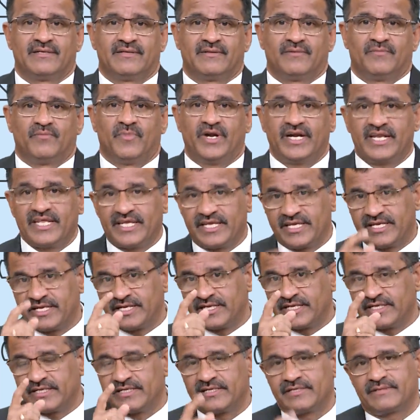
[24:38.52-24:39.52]
But
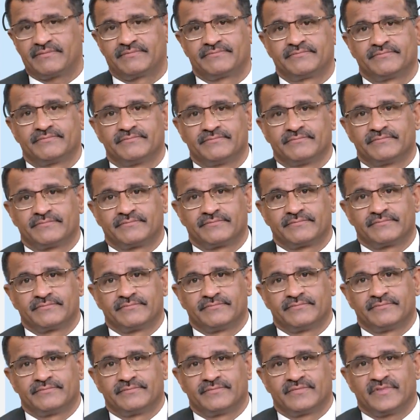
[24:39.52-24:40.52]
here
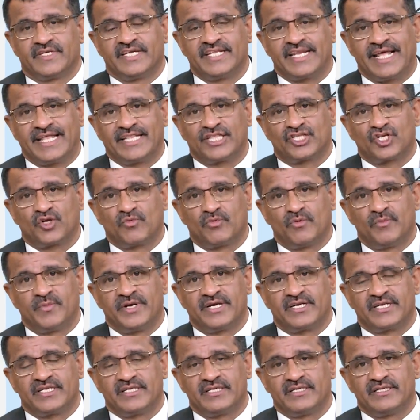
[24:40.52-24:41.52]
in
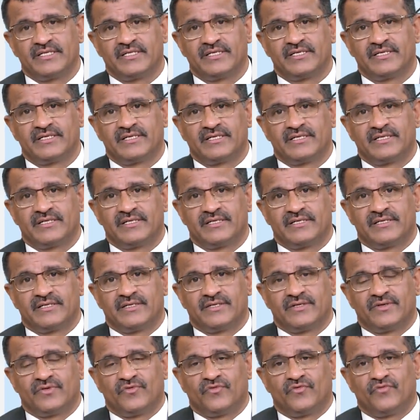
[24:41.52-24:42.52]
anthropometry,
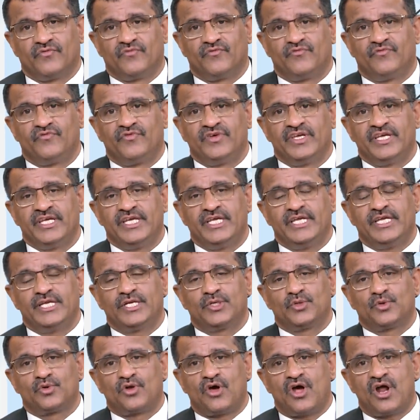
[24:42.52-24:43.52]
we
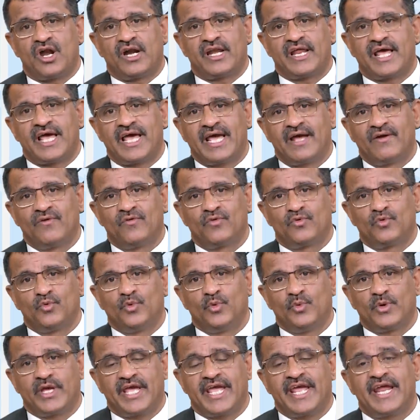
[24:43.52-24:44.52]
do not have
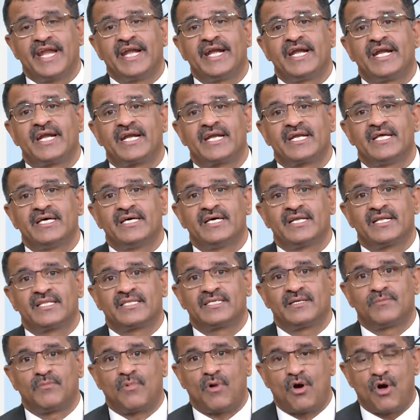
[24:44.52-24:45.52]
to enter
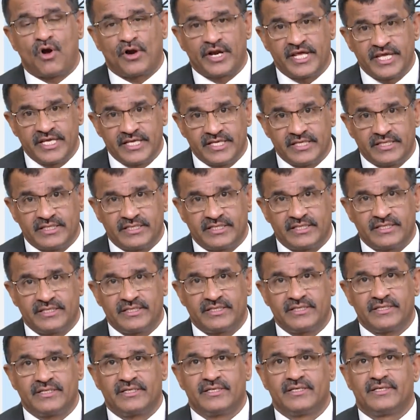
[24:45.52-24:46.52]
the body.
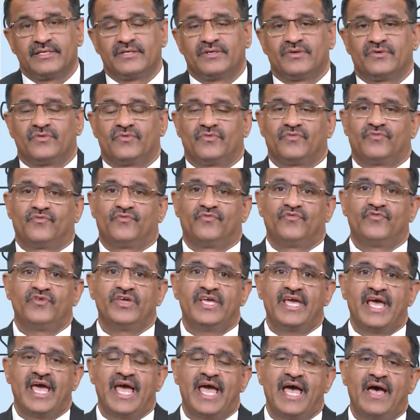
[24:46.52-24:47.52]
We
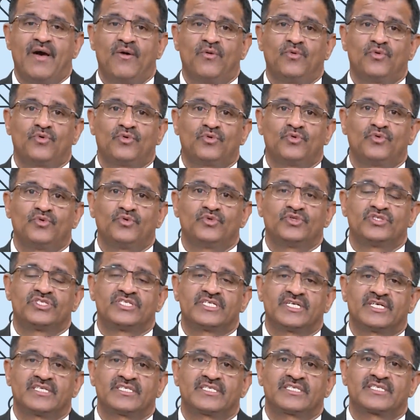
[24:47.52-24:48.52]
have to
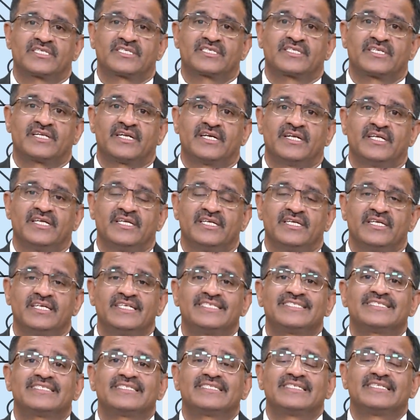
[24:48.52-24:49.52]
just study
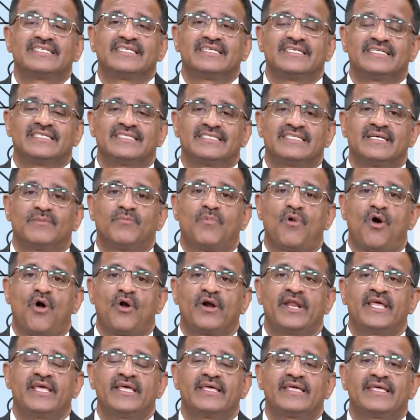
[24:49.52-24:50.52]
the
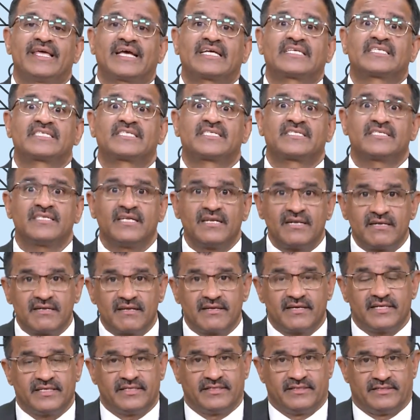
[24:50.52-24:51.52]
body
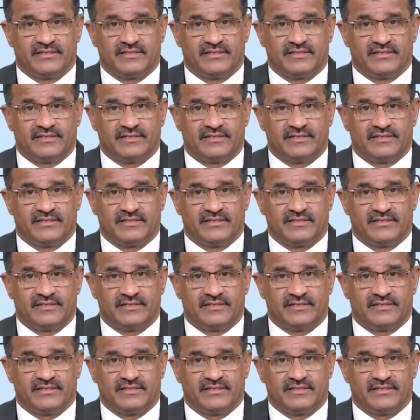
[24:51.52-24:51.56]
externally.